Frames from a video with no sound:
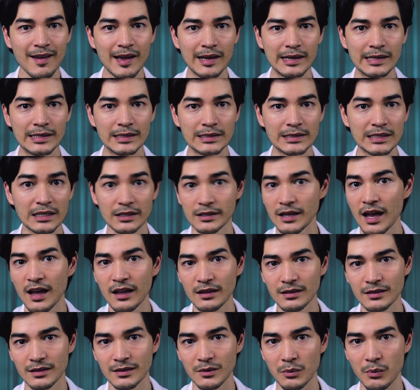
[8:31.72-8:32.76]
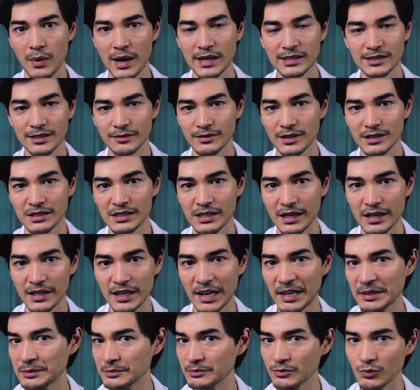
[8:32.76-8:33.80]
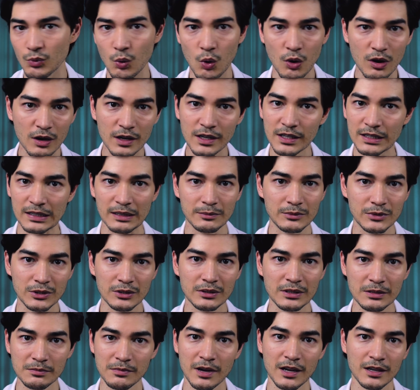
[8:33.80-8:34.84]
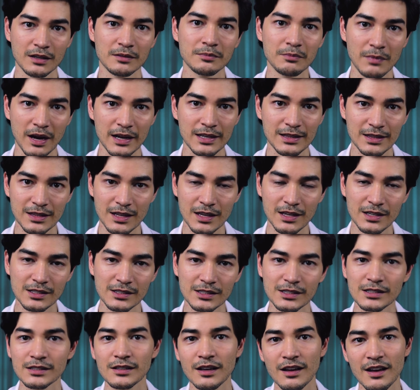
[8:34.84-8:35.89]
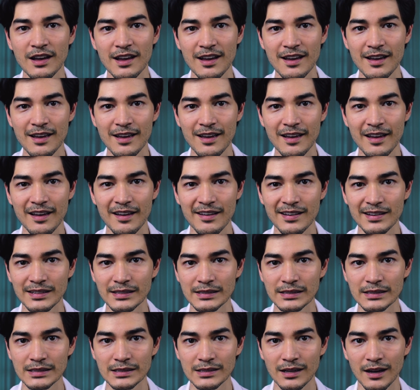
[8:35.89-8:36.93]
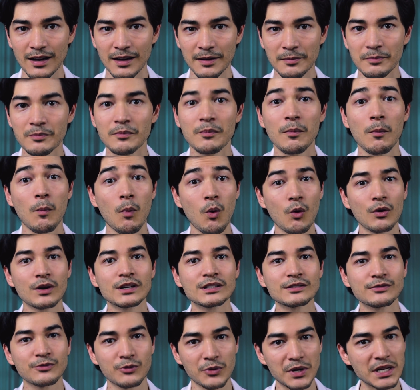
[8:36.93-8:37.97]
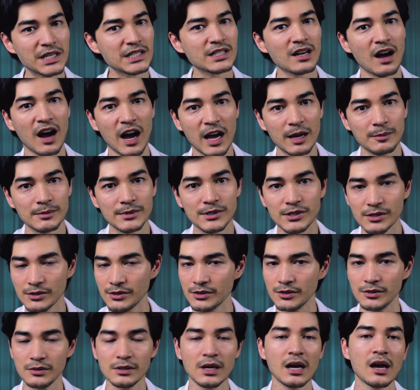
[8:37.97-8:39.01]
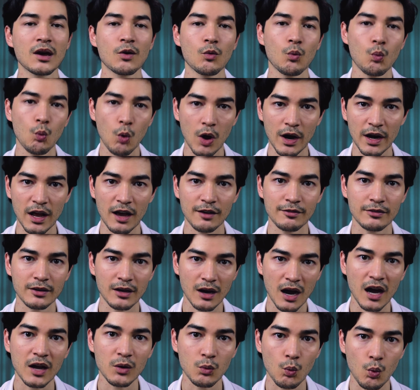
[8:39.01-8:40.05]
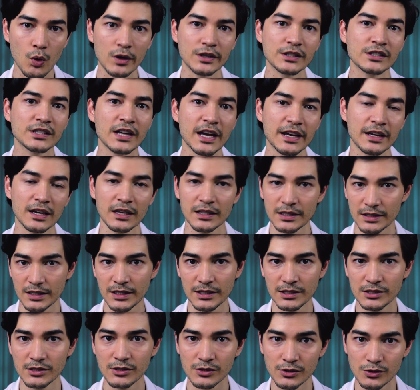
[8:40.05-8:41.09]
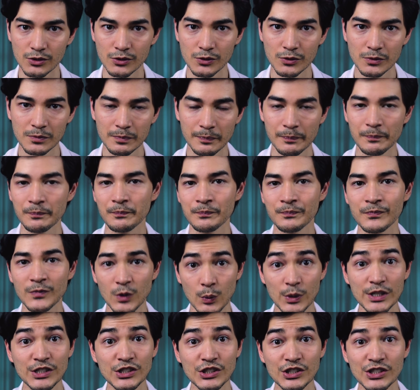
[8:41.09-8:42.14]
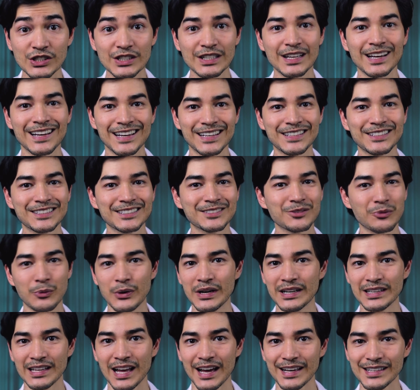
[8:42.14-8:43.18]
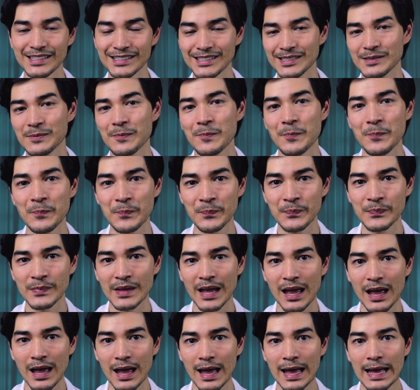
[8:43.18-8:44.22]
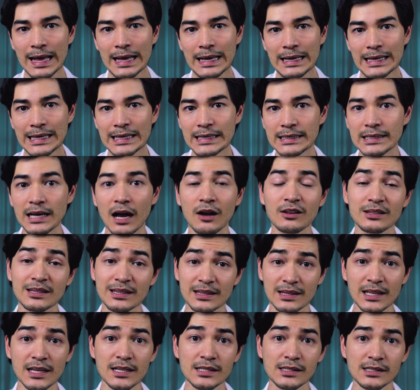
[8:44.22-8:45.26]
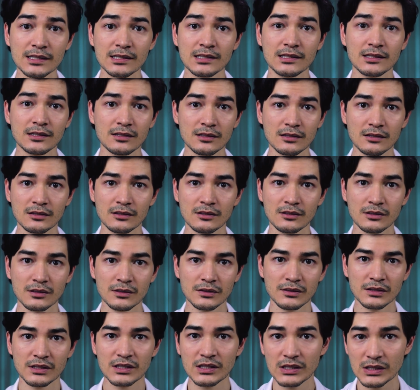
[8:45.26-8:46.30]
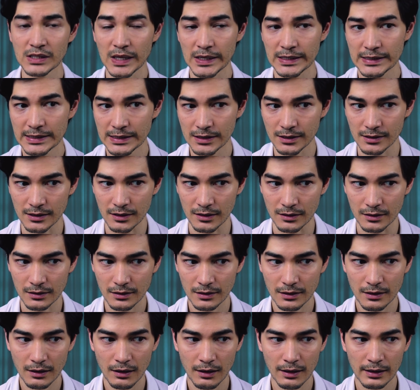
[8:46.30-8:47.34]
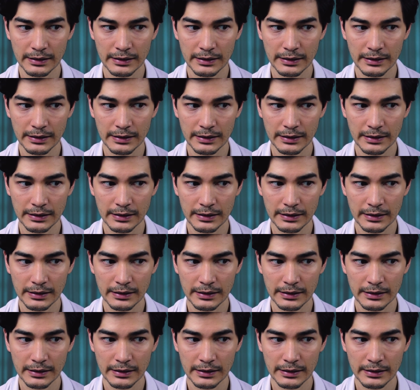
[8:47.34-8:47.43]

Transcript: and yeah, the rest of the day I'm working, I'm doing my things, and more free time to do whatever I want and I need to do, which is really nice. Now, things to consider.